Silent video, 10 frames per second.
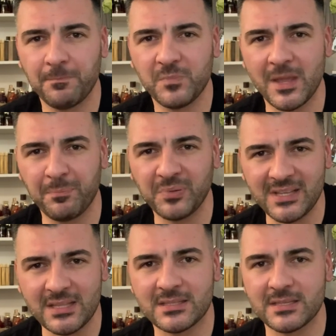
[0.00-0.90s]
it
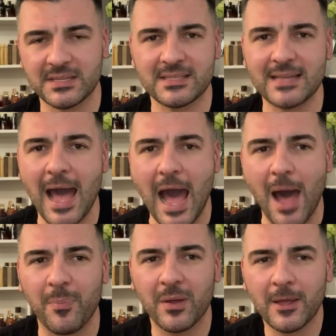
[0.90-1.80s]
bleeds this
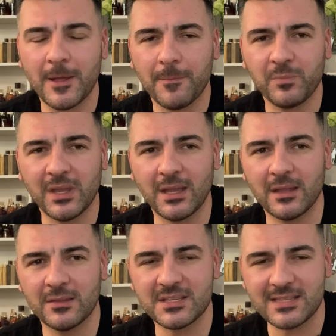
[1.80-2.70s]
sap,
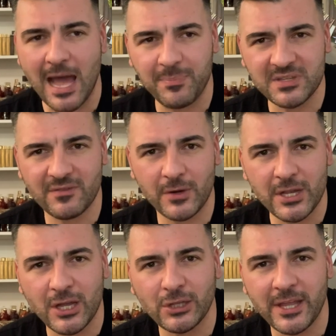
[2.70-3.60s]
and the sap is very
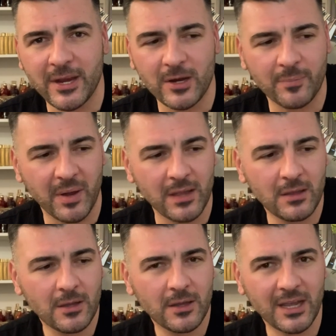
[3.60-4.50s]
clear, but
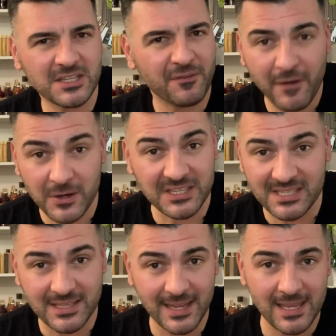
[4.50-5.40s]
it's very
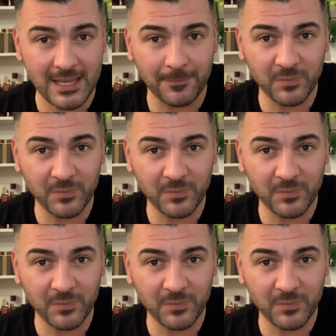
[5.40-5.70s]
sticky.